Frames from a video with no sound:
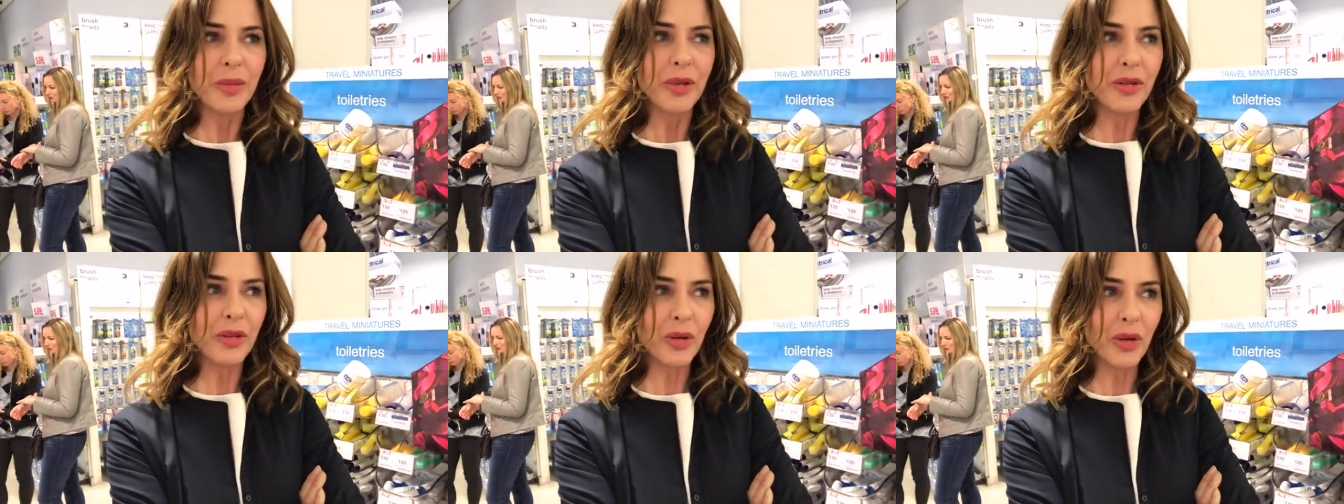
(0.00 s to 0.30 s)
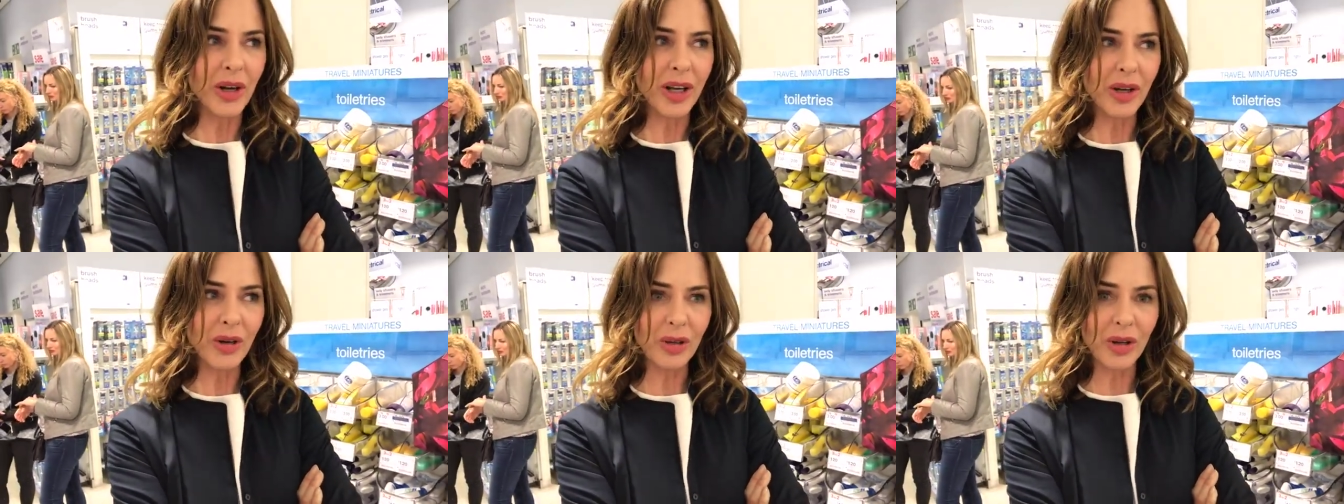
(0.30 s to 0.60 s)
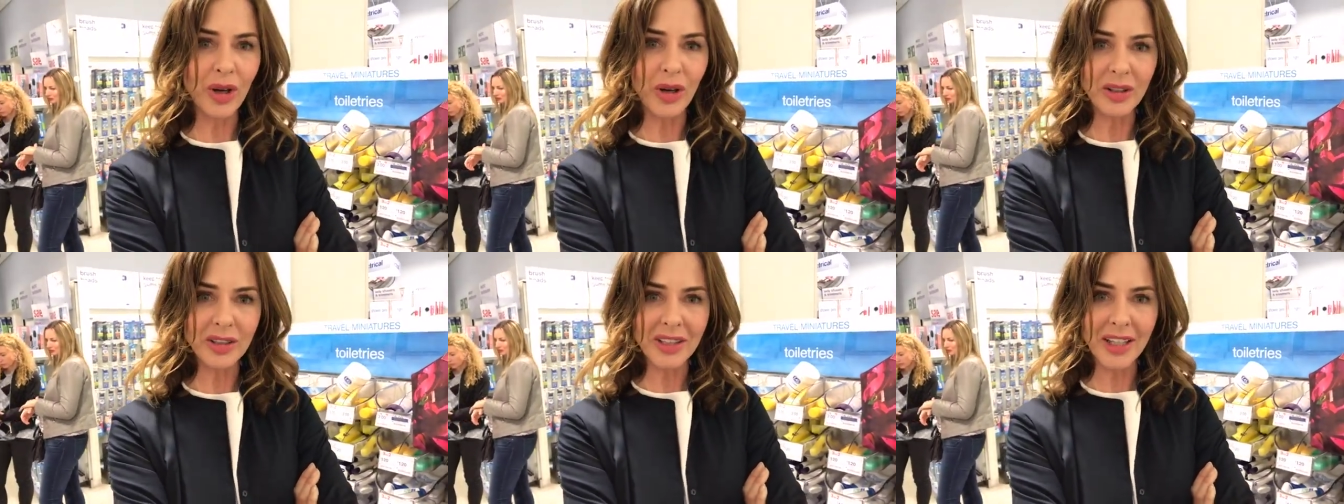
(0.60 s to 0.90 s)
before I go on
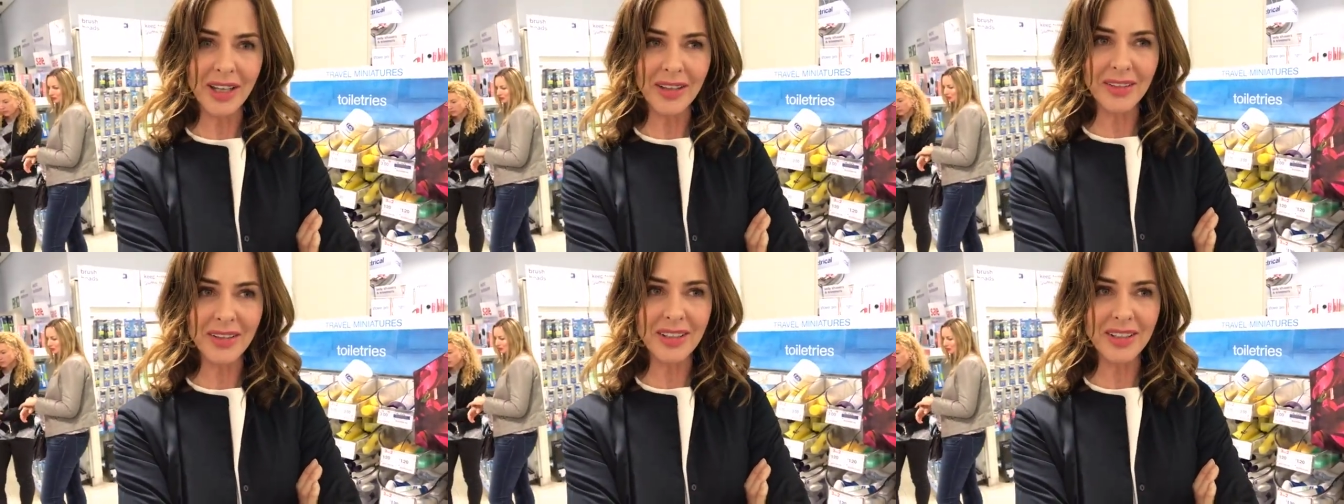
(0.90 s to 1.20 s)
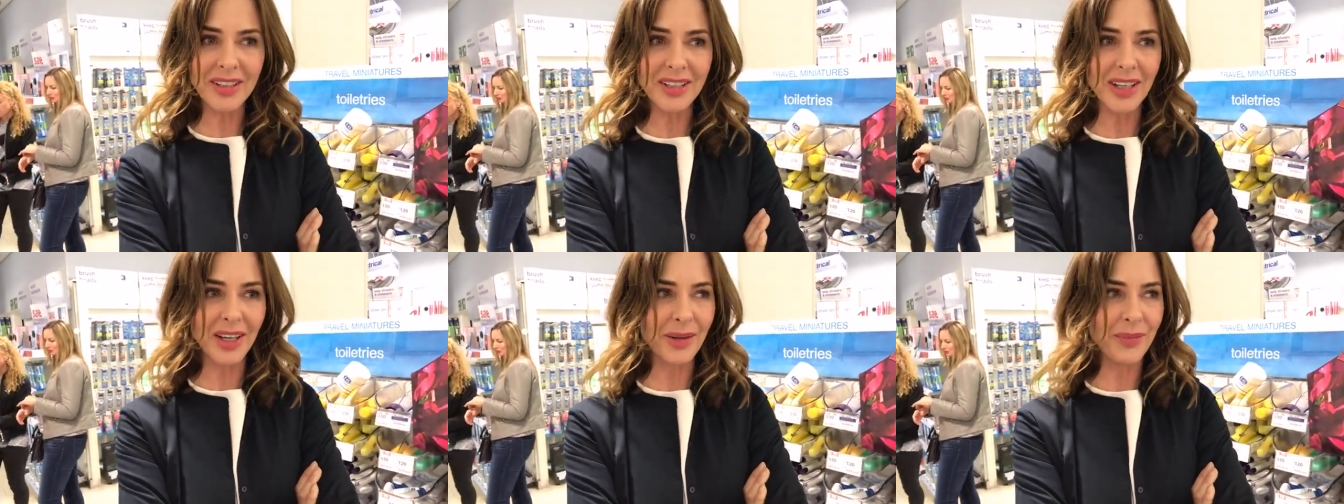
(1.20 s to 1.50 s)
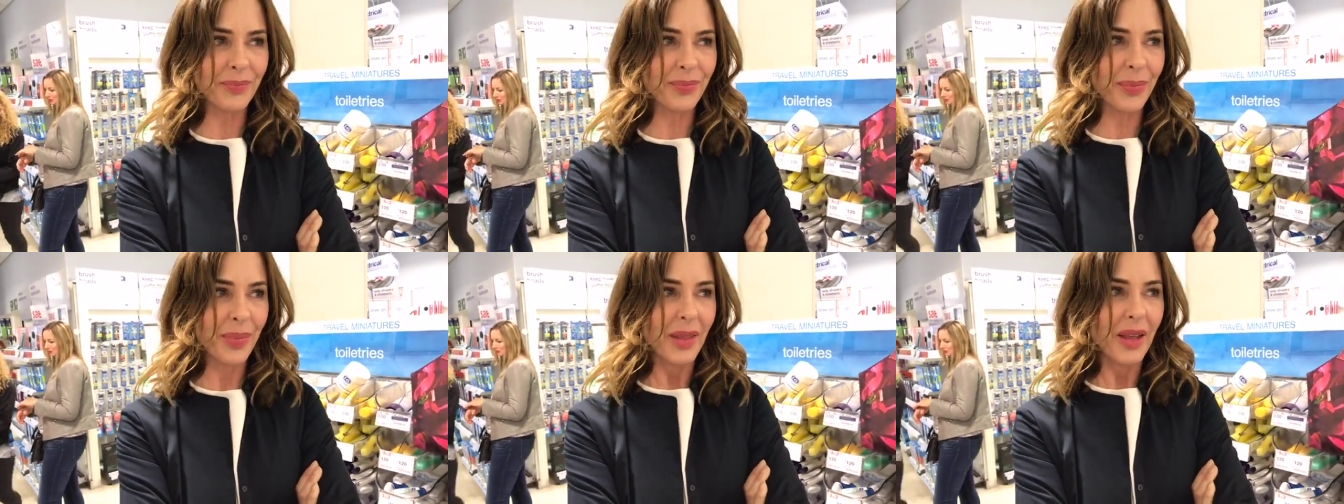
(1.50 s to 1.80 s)
holiday that
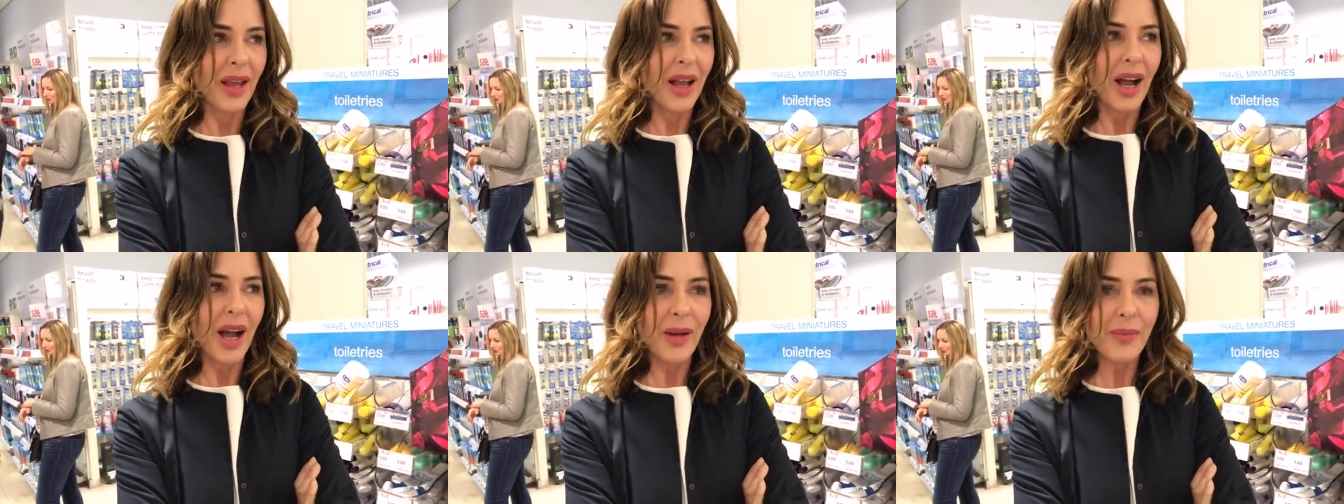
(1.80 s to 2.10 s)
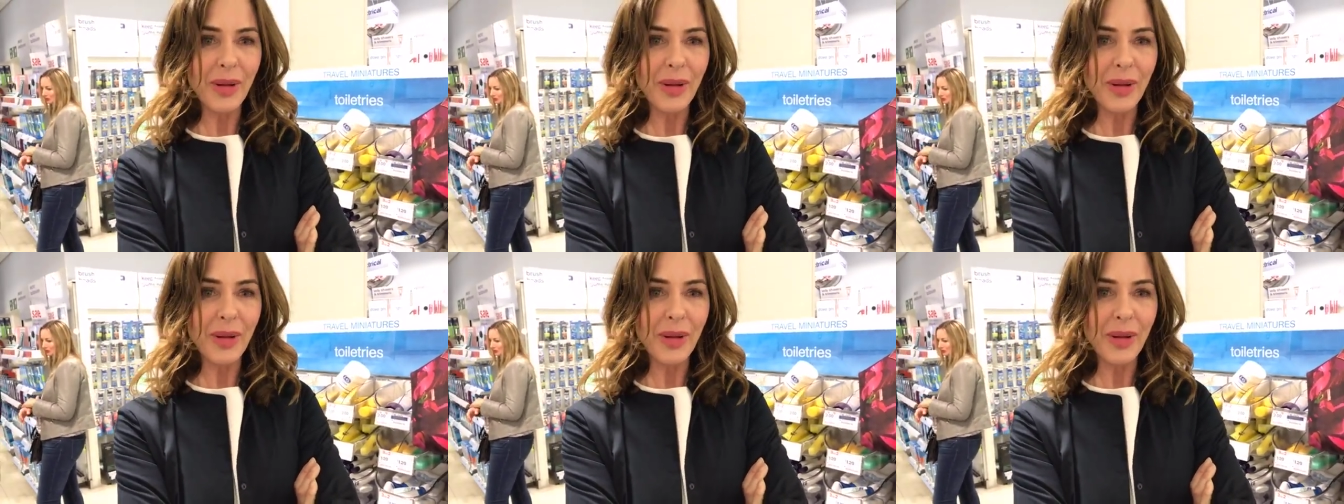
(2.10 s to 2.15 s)
um, I